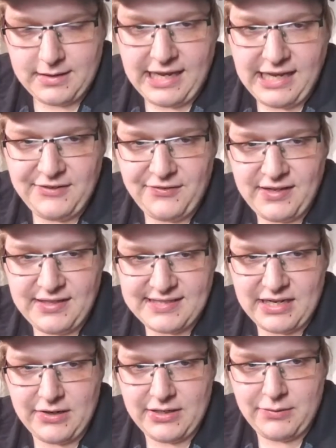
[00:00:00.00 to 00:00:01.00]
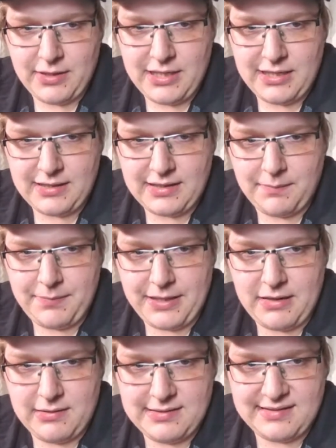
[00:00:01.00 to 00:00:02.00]
Case fatality rate
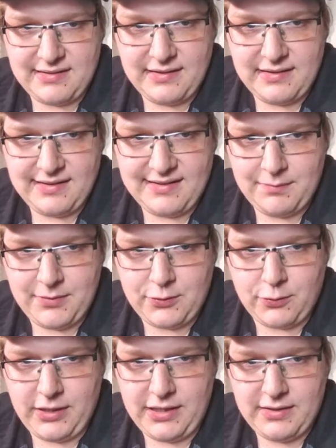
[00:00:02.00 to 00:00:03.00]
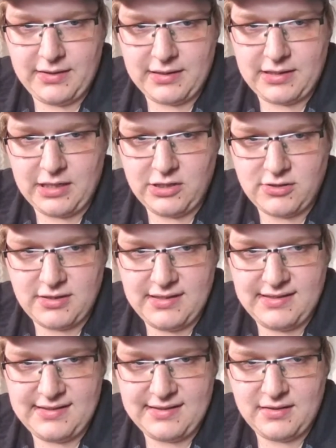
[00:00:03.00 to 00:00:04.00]
comparisons between the
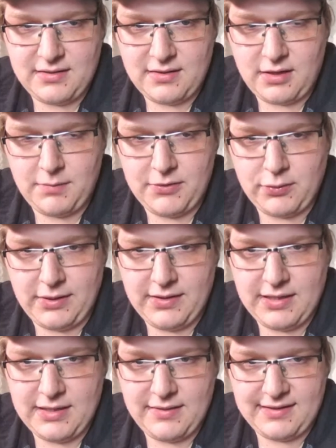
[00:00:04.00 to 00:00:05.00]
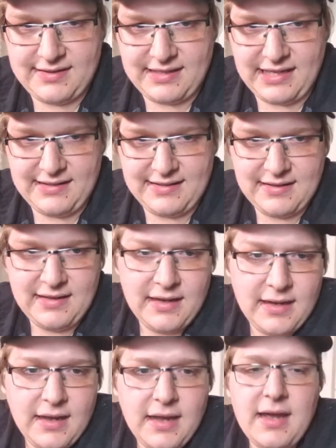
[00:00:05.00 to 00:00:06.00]
countries, or between the states
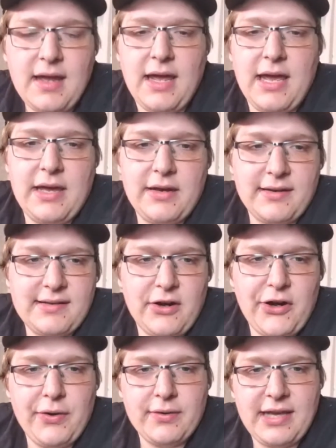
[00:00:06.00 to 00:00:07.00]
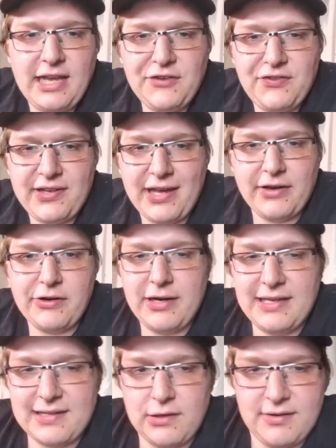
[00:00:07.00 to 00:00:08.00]
and Ontario. Case fatality
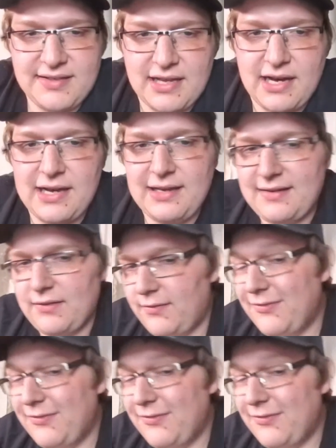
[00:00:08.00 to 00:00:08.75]
rates, lowest to highest.